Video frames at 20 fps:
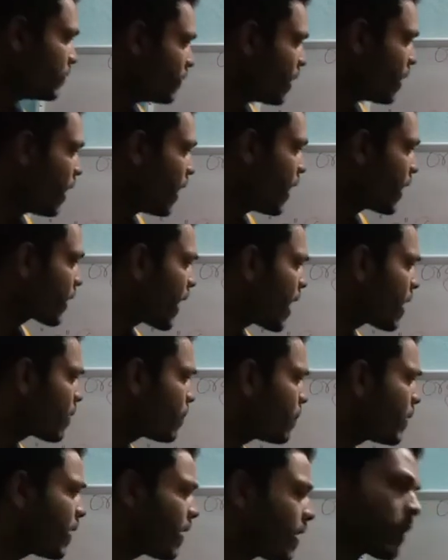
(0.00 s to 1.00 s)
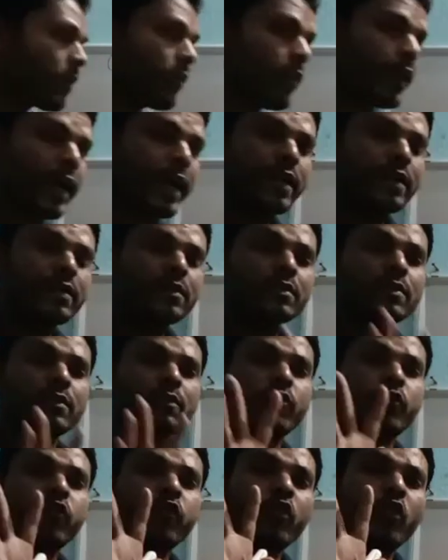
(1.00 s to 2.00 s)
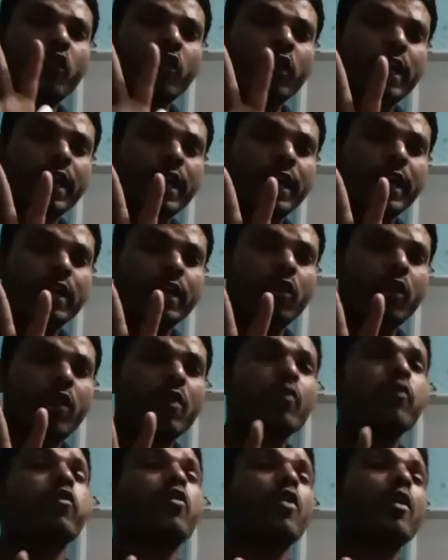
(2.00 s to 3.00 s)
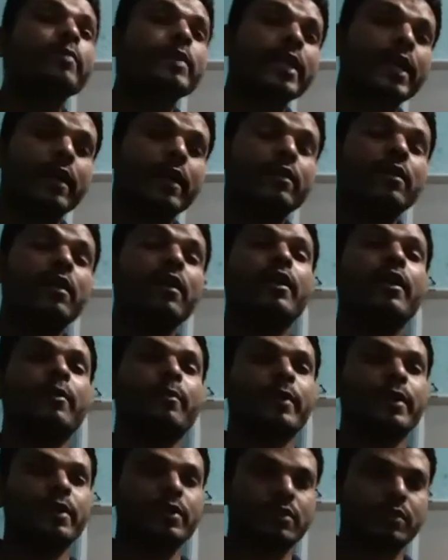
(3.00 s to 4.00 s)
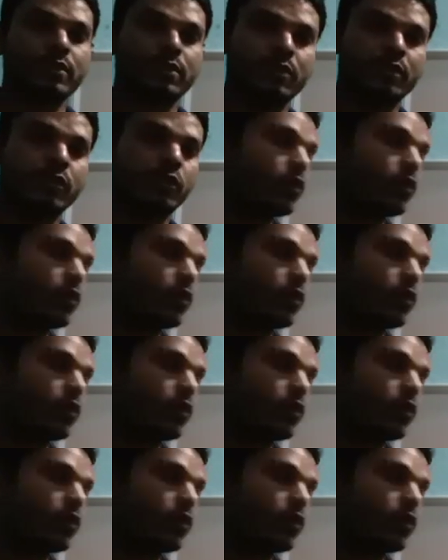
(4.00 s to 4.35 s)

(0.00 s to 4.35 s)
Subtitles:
our carbon requires 4 electron from the other elements